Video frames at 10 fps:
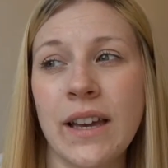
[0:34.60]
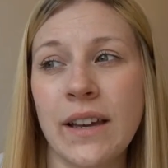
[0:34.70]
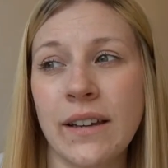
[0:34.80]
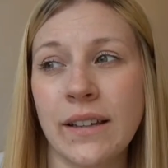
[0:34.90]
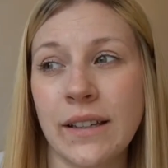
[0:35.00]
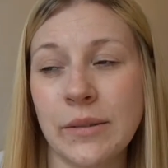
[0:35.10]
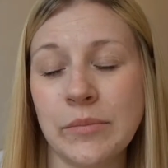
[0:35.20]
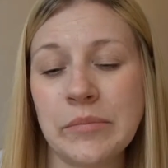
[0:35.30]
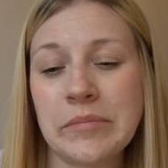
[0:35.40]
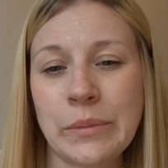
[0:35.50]

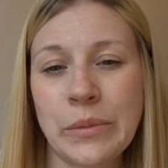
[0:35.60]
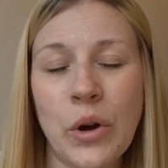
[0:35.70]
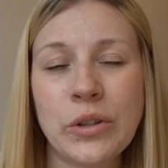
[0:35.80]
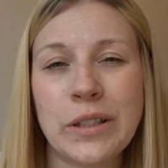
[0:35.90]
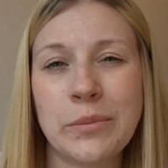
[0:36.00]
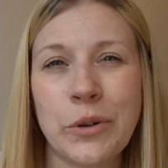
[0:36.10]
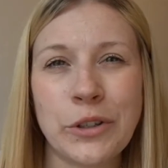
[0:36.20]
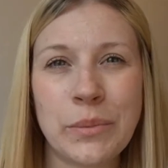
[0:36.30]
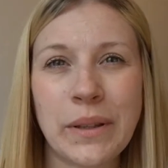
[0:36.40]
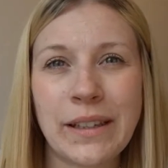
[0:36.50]
not a
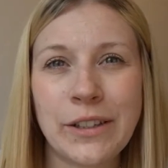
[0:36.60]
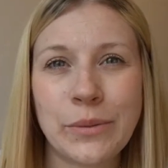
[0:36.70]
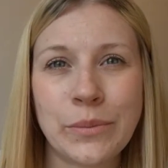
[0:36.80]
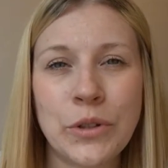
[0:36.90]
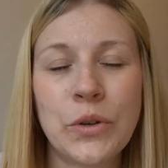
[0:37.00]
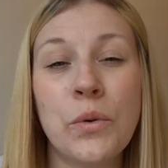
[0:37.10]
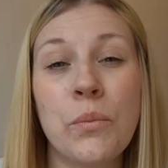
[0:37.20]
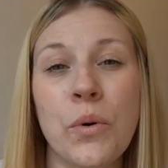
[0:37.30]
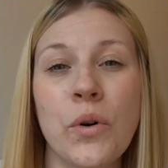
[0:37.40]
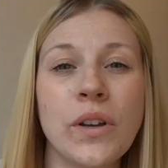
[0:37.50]
disposable income to,
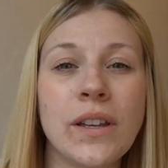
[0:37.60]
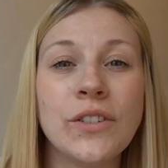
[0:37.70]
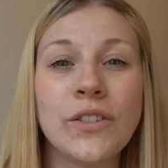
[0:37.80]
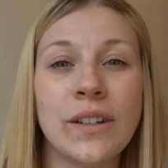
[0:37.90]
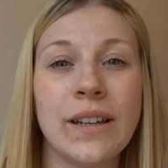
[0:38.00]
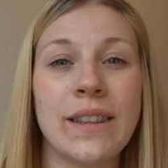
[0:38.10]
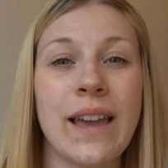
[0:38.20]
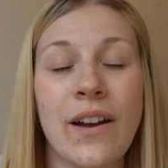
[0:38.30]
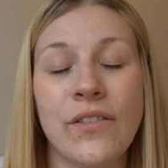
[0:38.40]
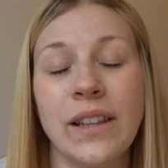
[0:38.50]
but you know, they
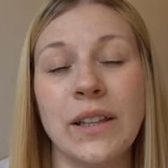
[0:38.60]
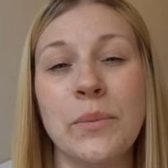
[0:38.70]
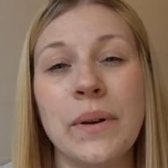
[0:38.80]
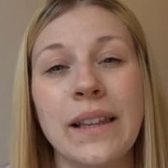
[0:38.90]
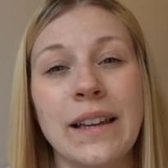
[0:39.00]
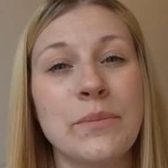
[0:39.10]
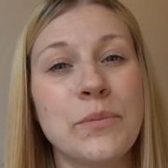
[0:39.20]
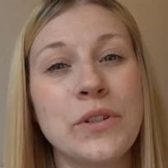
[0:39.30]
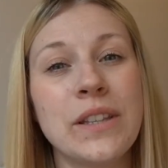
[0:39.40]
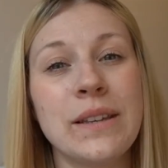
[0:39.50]
have a little bit like
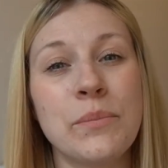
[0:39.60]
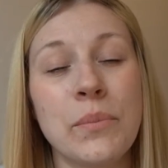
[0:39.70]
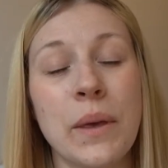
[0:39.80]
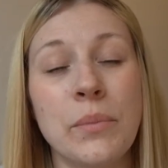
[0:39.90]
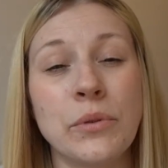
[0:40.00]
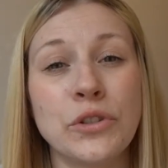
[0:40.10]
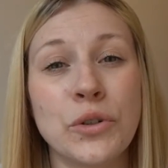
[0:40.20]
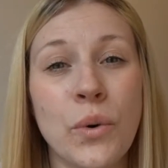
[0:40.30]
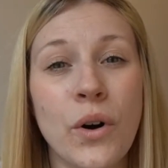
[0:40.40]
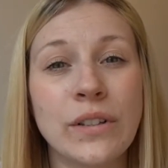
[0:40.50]
money that they put
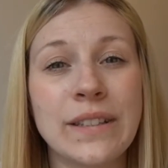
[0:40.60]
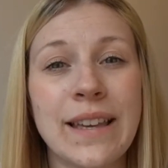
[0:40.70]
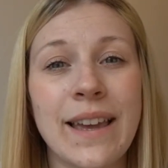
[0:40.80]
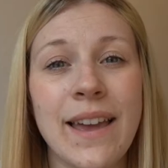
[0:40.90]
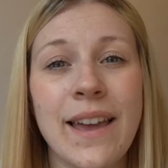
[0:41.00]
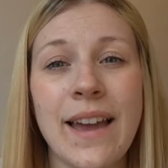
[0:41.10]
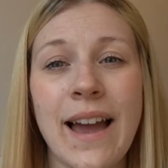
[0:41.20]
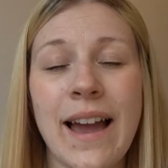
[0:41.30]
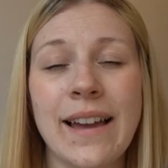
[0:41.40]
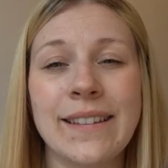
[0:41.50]
towards it,
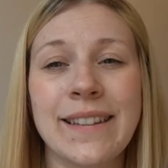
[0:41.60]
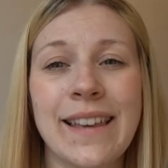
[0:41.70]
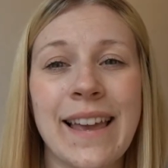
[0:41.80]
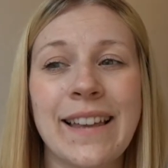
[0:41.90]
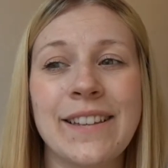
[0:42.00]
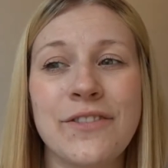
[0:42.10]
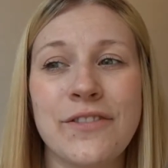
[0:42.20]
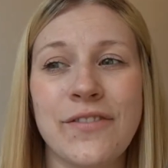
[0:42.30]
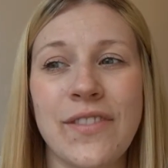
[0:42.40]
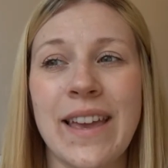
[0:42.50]
and they
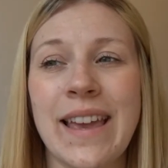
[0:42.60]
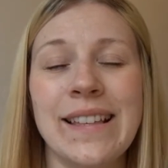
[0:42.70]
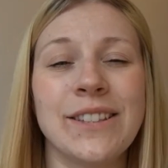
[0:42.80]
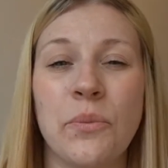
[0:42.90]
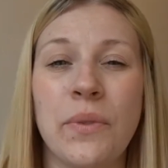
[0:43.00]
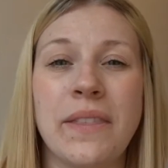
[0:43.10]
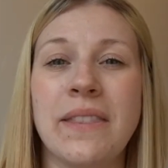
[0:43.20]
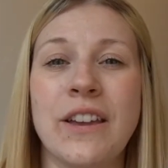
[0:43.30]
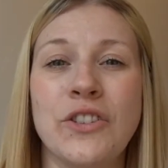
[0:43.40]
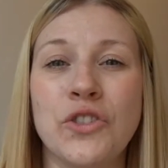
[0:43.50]
it is something
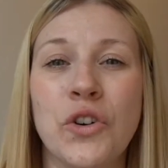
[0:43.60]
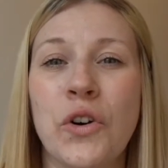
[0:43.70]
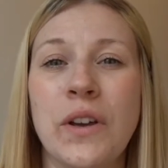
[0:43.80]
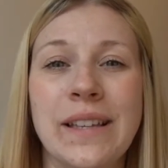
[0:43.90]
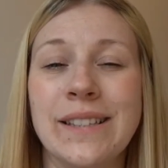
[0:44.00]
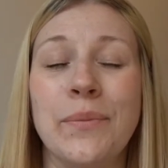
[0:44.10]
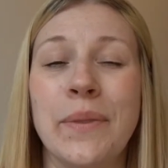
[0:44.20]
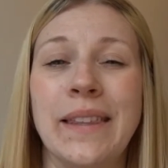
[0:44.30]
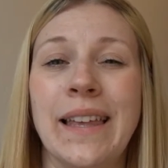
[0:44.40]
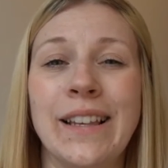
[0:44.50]
they enjoy, it's
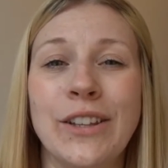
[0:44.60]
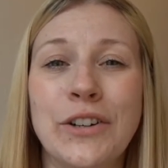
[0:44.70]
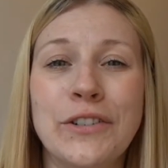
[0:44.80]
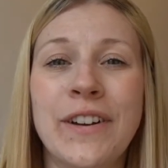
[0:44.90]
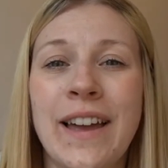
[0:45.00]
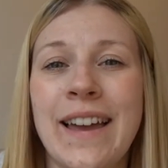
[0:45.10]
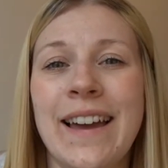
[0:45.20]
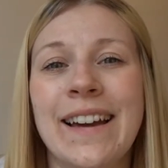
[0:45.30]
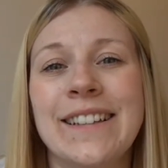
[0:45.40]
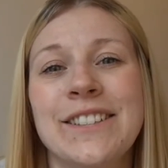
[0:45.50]
something they love.
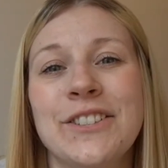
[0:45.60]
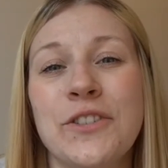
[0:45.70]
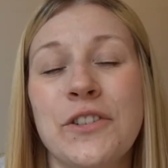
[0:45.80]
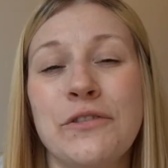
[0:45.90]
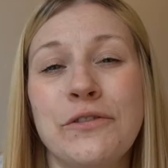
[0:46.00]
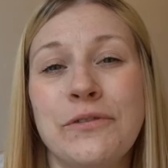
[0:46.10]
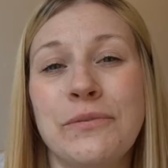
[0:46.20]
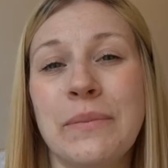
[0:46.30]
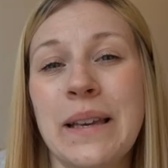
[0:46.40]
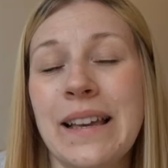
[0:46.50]
And so
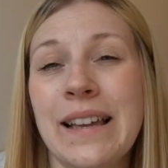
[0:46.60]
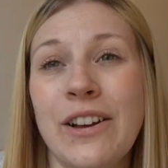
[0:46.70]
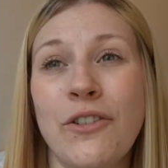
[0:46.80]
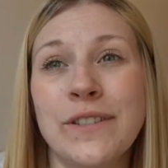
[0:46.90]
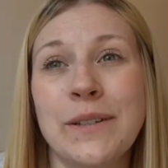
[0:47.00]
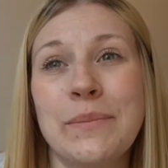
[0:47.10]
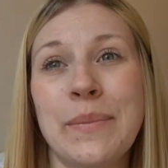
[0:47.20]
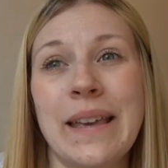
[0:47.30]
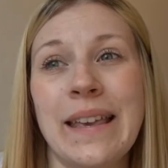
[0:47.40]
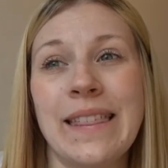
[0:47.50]
it can often
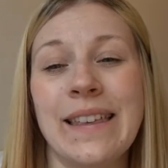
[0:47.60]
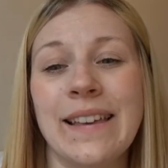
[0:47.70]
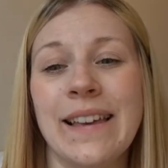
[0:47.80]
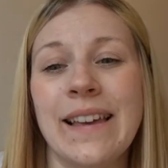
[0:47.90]
be that